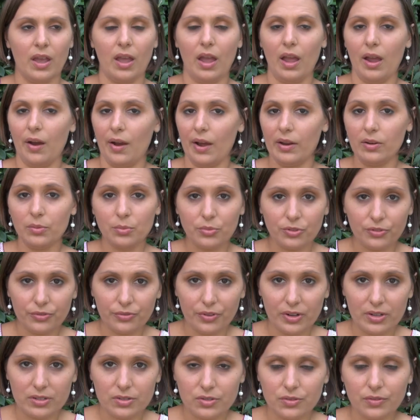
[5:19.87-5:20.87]
our animal
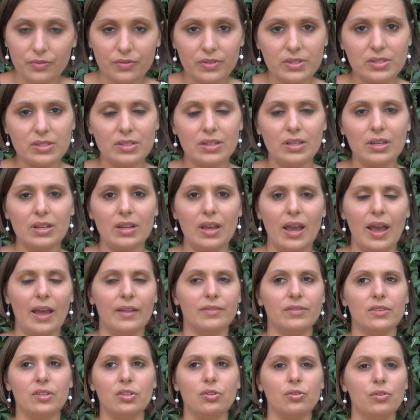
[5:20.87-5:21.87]
friends obviously
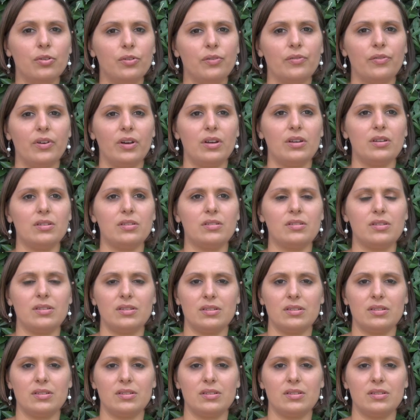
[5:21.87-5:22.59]
and the universe,